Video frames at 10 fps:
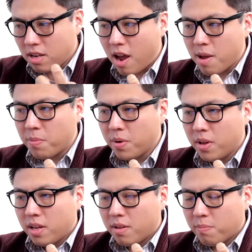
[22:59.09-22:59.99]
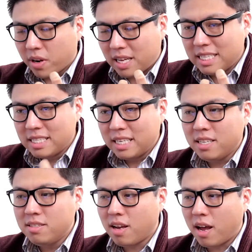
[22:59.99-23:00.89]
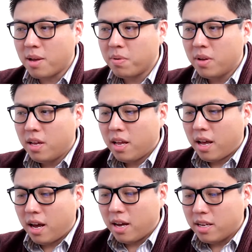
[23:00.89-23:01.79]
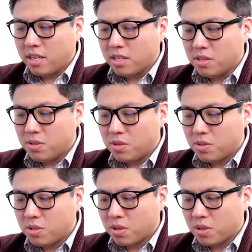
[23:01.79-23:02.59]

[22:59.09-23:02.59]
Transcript: type, but clean type is